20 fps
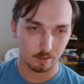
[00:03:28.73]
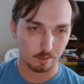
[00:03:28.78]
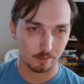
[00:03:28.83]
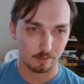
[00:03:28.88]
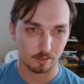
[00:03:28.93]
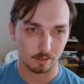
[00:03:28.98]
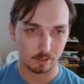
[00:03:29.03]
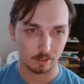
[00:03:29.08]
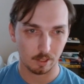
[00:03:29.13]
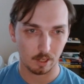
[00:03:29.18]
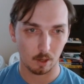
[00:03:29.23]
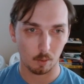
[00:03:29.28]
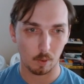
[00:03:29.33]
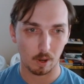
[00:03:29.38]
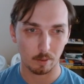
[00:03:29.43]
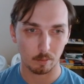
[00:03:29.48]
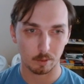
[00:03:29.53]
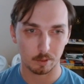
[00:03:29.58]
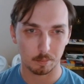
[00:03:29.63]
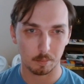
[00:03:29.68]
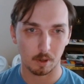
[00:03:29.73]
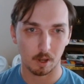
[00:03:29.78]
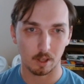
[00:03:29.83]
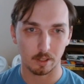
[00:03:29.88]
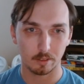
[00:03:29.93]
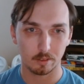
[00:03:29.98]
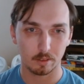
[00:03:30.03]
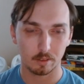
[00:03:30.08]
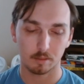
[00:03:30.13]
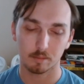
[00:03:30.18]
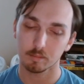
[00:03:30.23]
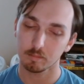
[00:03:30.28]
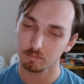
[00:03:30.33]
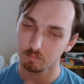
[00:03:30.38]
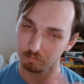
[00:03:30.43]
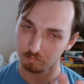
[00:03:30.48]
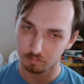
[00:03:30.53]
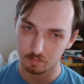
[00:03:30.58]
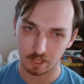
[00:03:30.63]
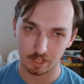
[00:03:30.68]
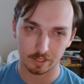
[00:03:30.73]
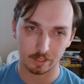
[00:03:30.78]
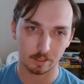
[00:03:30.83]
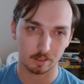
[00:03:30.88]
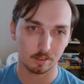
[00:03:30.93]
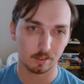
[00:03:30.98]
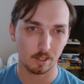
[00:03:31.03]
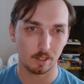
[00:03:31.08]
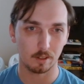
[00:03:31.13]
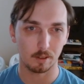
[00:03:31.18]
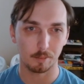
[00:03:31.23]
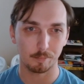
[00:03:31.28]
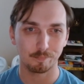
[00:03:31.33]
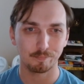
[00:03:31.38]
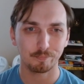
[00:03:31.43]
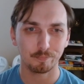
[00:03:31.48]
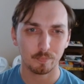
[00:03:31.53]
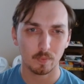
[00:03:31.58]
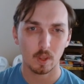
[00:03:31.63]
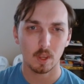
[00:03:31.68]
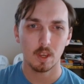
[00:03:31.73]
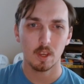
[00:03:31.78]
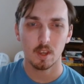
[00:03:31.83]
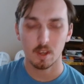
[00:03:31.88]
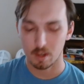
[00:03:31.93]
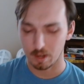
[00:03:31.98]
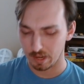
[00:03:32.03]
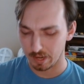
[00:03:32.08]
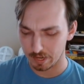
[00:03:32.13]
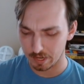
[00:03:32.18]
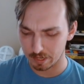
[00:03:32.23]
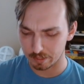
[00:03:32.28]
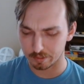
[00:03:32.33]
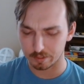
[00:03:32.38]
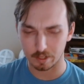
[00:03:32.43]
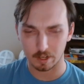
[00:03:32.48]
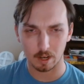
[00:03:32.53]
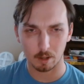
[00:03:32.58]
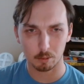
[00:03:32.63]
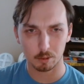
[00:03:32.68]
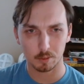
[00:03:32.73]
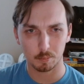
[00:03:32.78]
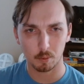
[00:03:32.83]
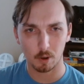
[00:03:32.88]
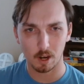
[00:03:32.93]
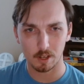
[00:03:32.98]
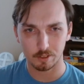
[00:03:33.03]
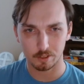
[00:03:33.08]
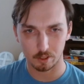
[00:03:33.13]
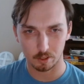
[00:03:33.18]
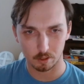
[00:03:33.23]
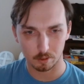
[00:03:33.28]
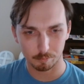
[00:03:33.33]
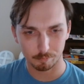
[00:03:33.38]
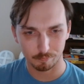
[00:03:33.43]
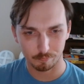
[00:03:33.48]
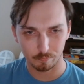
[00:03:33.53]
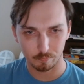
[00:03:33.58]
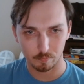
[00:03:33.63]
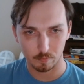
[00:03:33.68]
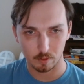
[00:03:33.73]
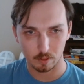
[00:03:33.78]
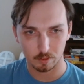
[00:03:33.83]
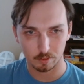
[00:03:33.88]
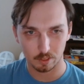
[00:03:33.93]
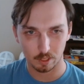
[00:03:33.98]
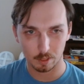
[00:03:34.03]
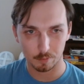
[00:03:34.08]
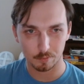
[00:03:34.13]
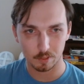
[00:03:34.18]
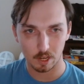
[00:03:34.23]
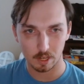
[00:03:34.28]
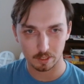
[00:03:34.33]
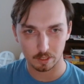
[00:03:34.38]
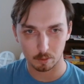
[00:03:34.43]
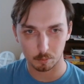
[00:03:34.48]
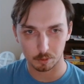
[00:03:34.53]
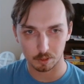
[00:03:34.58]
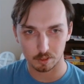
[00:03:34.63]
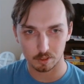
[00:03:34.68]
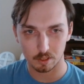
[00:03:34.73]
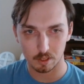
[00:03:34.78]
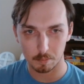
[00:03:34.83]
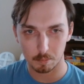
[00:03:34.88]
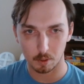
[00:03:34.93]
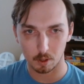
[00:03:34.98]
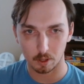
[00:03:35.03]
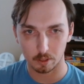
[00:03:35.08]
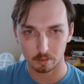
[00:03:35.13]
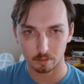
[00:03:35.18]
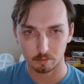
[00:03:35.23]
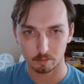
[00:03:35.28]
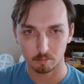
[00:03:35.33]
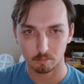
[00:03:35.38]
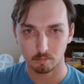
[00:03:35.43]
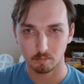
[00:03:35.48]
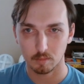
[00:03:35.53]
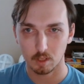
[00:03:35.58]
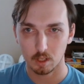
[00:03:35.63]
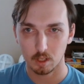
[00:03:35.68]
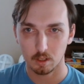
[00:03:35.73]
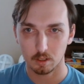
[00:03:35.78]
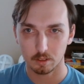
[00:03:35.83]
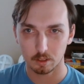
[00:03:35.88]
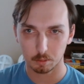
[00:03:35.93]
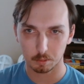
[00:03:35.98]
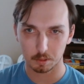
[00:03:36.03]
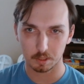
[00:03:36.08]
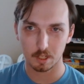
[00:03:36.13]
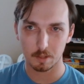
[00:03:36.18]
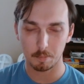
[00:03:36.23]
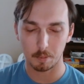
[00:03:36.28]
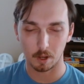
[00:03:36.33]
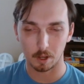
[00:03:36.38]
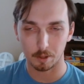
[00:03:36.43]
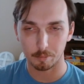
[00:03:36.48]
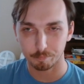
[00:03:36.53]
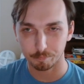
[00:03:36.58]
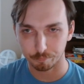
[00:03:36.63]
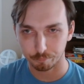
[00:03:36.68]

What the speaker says: Let's see how white responds. Taking in the center. And I was surprised here. Instead of taking with the c pawn, took with the d pawn.